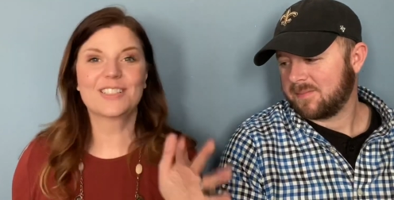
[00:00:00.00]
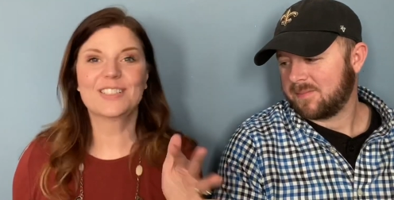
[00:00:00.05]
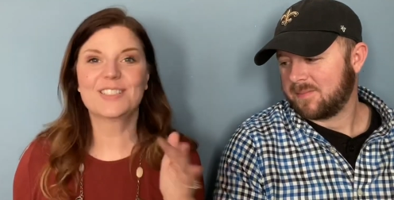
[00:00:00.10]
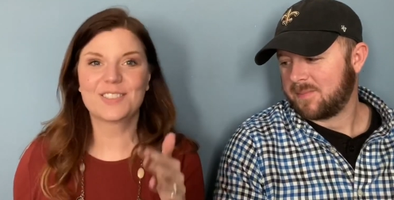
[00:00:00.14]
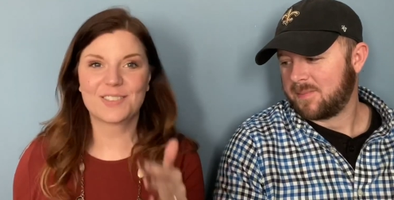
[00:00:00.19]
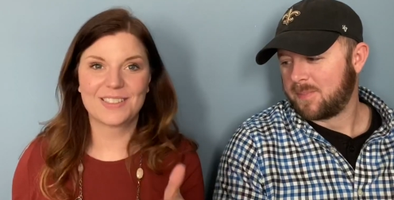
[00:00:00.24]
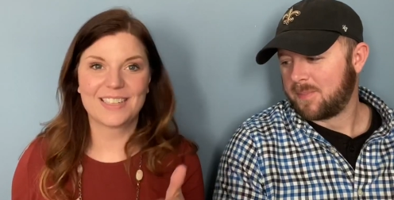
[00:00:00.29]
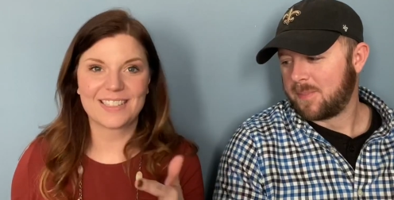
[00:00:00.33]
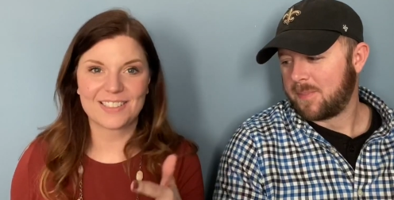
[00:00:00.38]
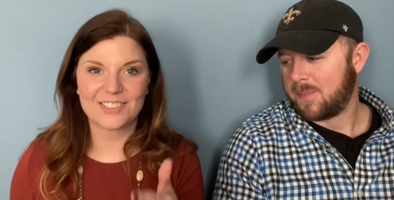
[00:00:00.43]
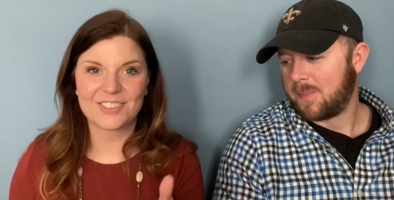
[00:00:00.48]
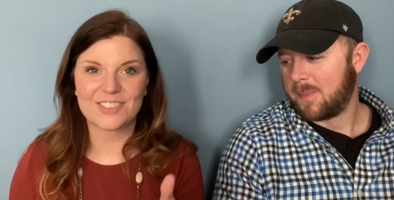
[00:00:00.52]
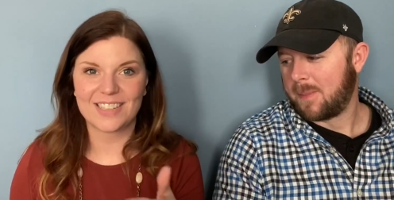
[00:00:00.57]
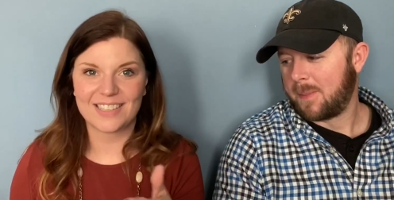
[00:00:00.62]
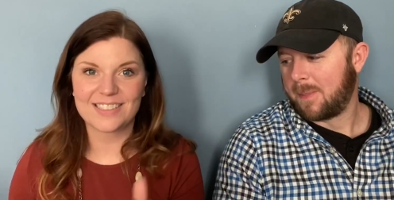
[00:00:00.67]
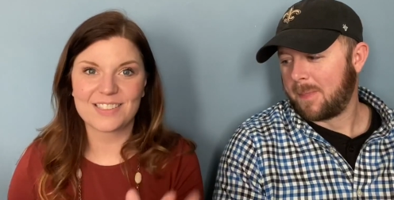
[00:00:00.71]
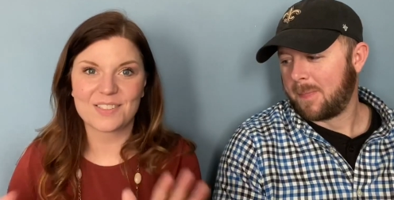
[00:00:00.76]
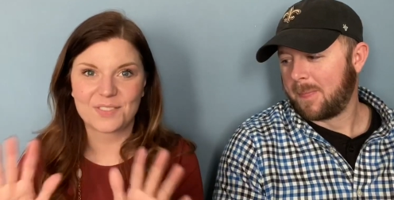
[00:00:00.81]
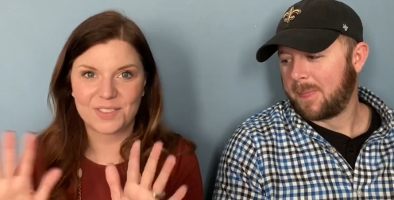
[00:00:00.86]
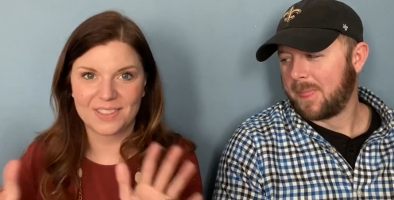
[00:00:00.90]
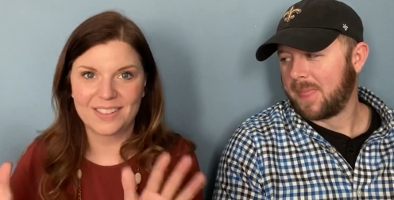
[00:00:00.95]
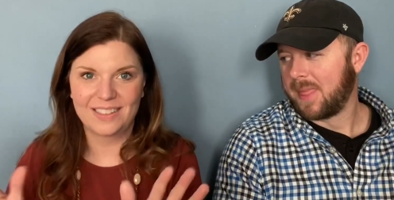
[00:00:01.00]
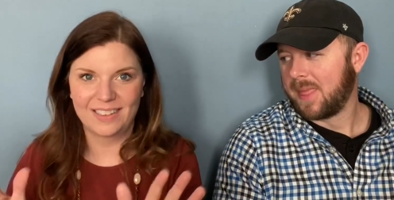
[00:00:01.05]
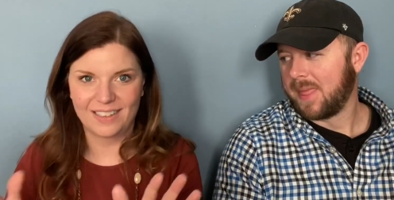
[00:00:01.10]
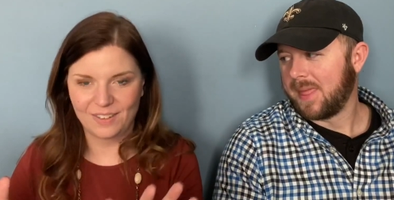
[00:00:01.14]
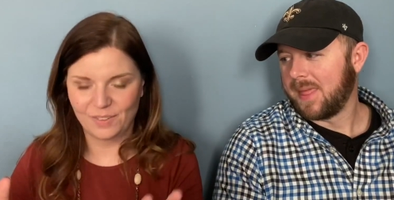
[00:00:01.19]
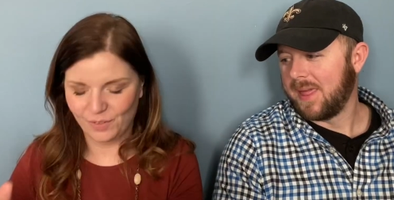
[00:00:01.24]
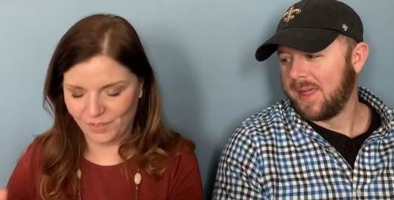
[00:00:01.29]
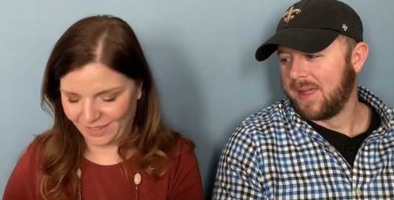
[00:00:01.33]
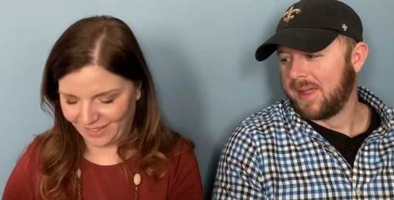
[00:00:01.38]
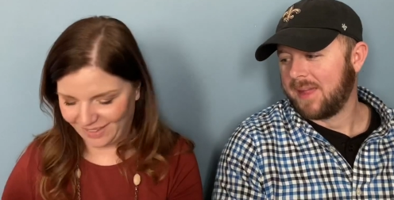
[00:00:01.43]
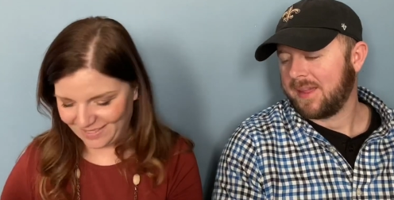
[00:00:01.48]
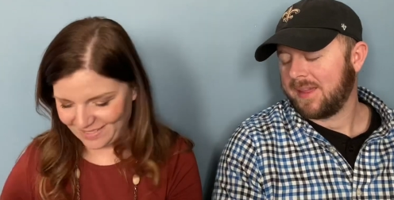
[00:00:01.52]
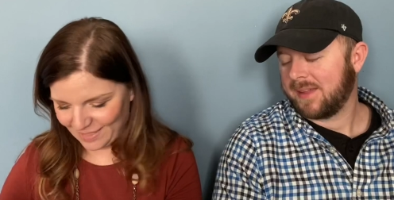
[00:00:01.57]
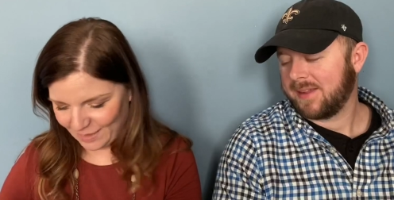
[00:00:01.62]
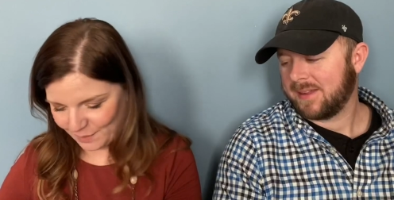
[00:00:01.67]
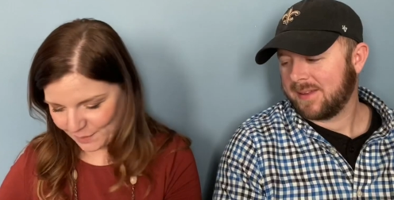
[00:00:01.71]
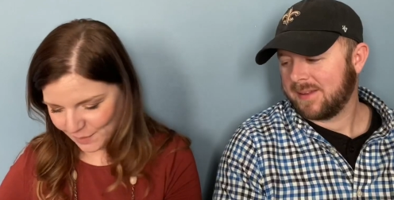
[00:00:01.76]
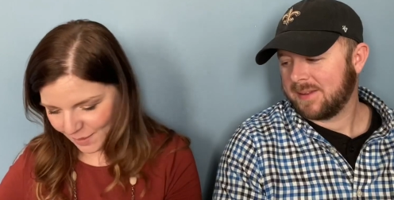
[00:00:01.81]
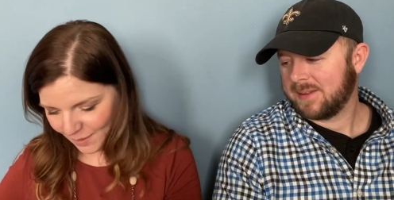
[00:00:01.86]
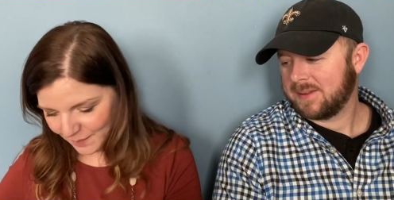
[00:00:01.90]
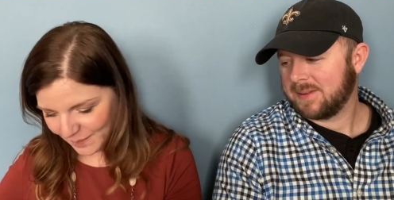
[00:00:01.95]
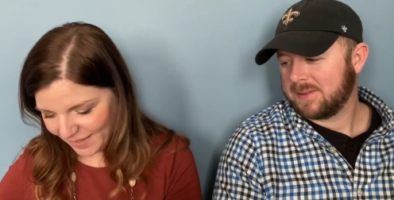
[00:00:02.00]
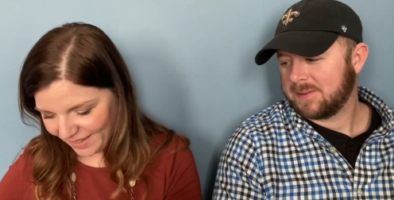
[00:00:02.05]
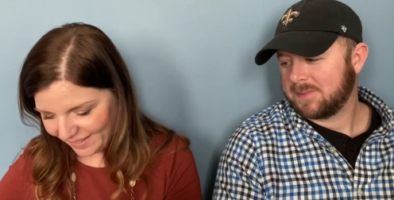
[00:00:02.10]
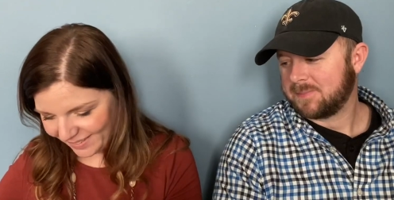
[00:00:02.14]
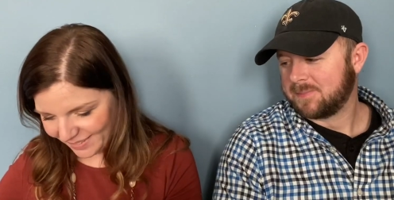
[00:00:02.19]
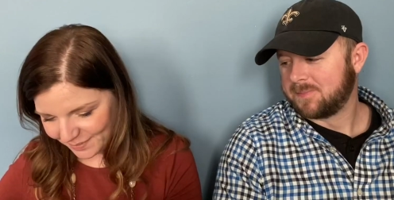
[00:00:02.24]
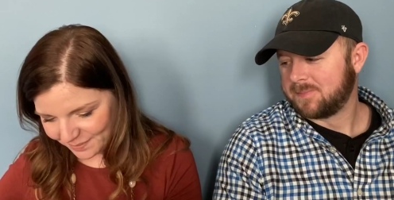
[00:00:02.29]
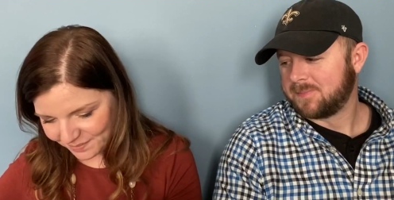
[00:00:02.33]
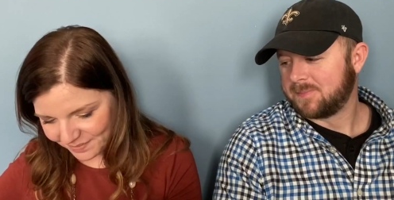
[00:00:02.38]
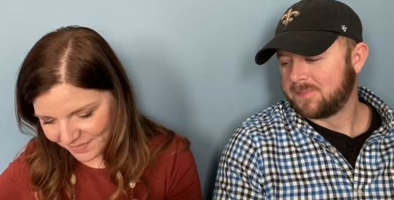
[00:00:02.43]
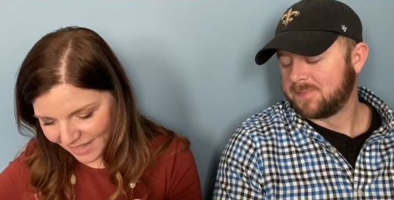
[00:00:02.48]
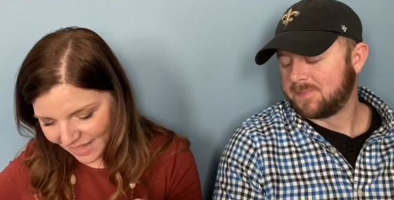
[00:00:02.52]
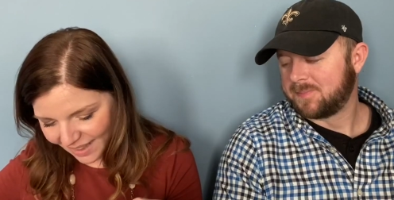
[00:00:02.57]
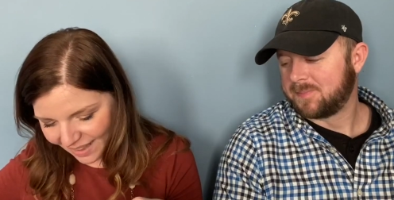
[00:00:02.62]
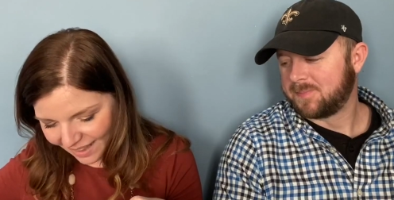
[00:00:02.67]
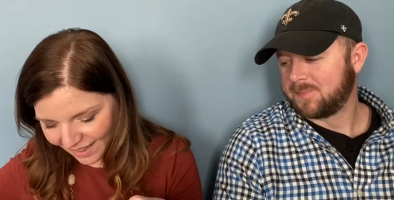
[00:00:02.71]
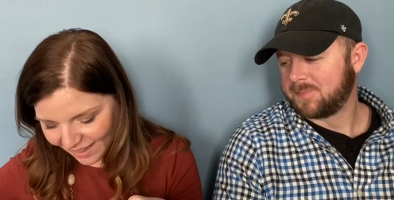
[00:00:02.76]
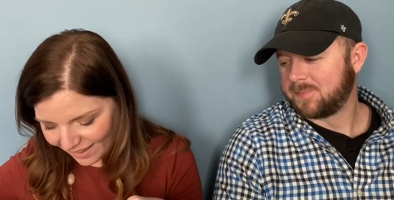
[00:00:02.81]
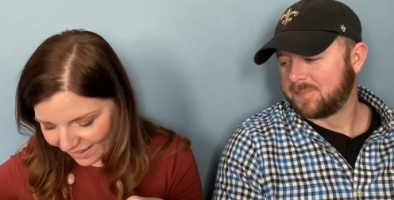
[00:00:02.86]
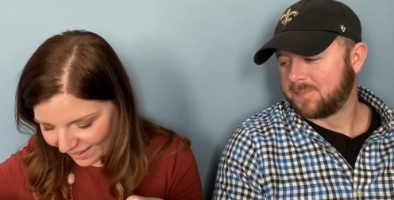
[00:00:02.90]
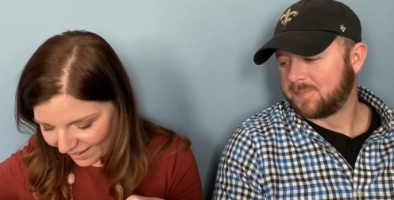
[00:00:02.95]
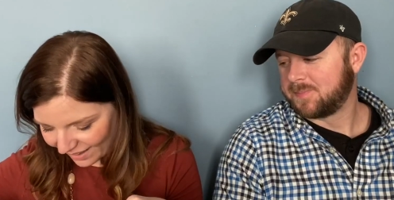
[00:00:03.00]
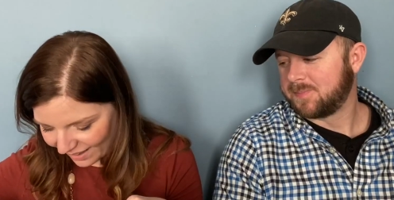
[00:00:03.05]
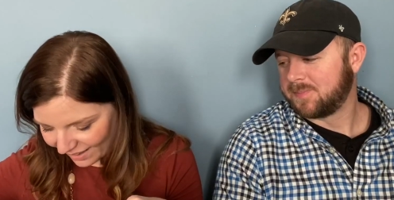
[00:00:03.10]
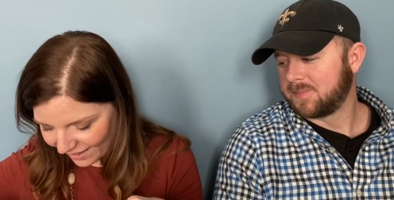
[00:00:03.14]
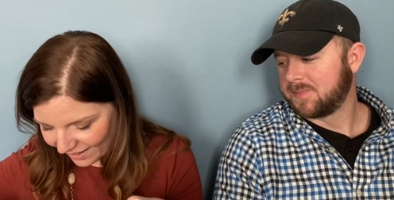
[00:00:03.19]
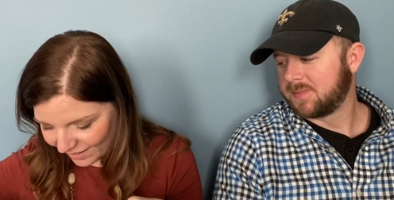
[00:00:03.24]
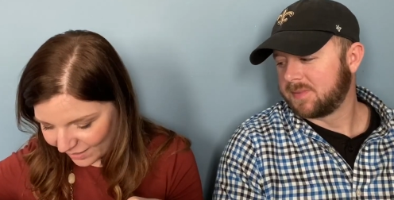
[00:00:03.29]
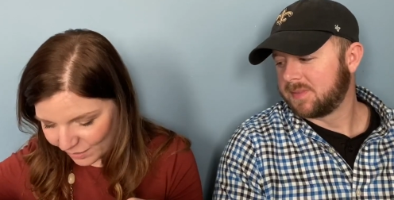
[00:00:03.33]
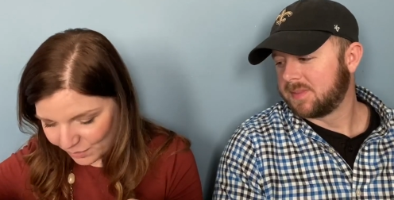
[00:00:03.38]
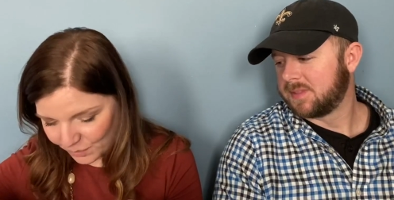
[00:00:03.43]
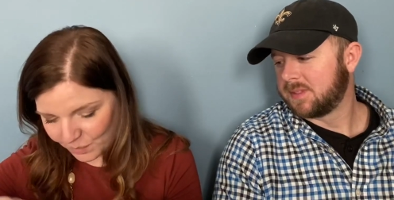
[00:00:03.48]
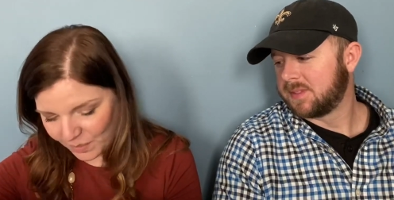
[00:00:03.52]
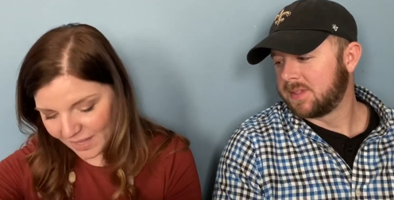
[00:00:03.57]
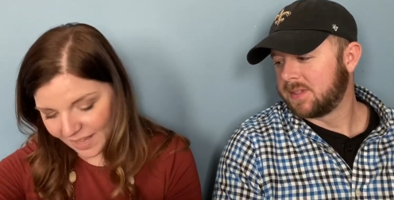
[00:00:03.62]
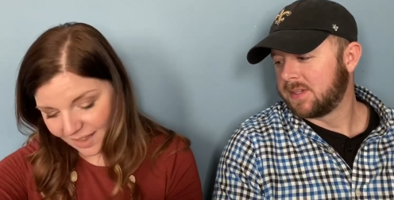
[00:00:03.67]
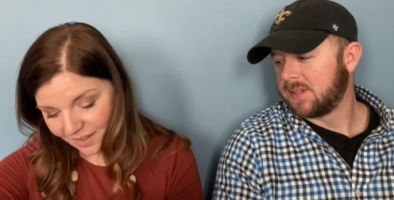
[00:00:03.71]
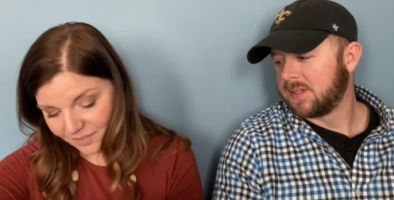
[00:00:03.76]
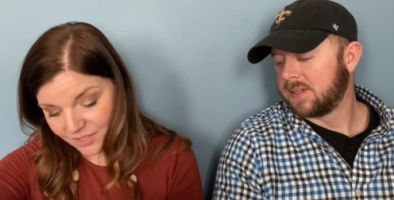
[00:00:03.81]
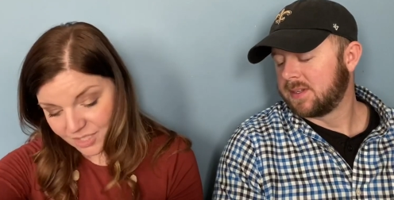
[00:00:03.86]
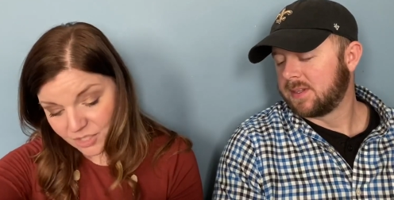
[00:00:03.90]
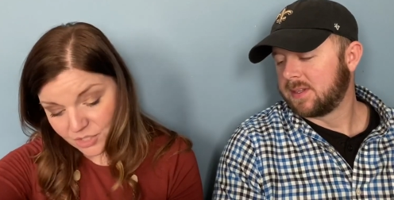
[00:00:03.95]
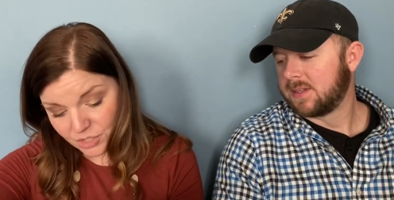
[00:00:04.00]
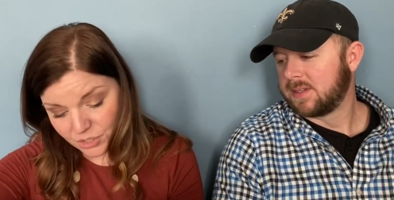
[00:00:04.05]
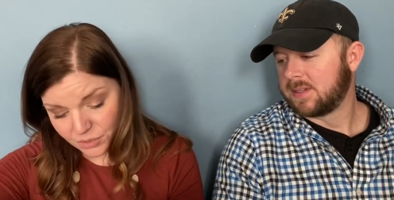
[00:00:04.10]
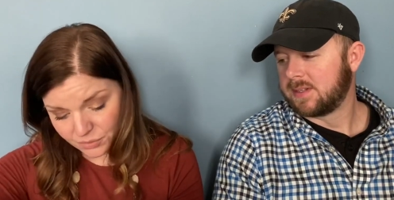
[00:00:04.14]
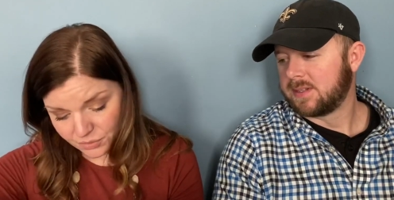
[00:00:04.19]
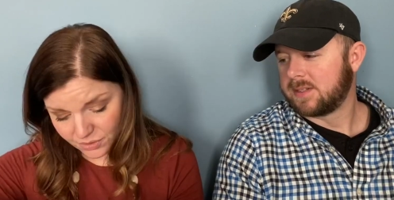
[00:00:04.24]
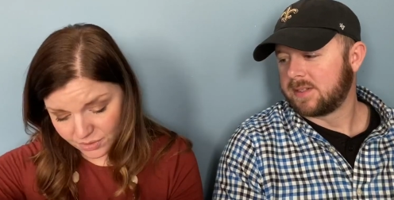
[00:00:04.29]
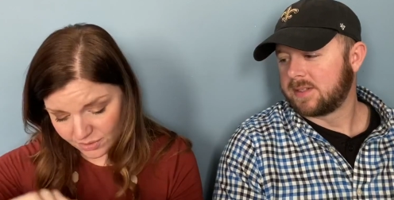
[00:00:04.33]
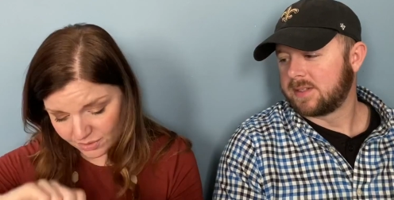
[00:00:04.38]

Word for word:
Speaker 1: into an exercise of cleaning and organizing the park bag. Uh, we have tissues